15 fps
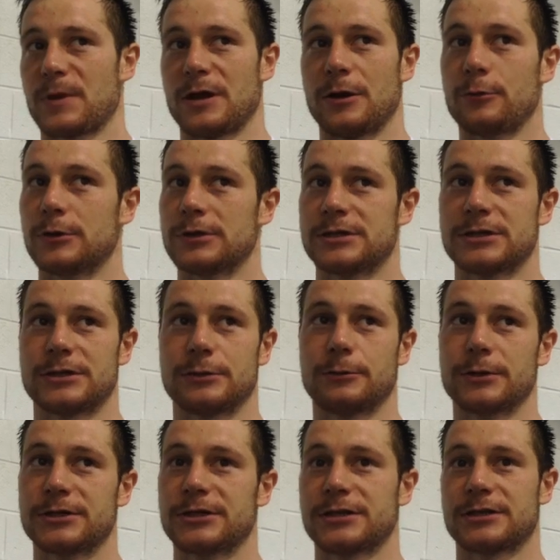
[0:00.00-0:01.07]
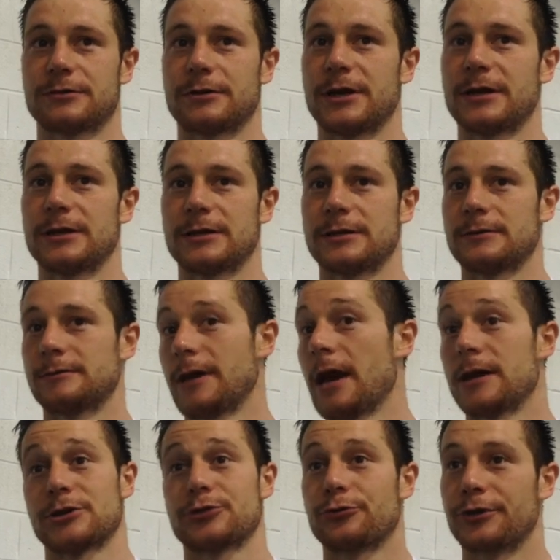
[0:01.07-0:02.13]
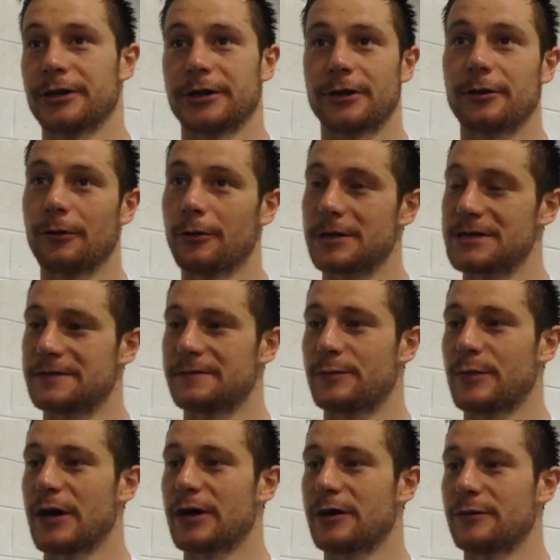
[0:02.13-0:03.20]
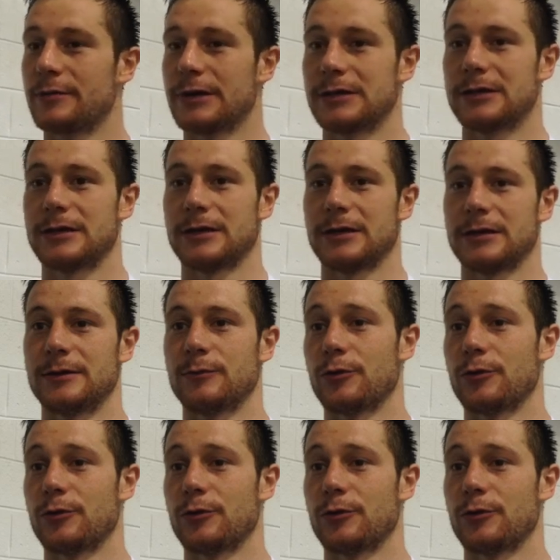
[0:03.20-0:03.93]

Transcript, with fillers: it was it was just great, and yeah, scoring the goal is even better. But yeah uh,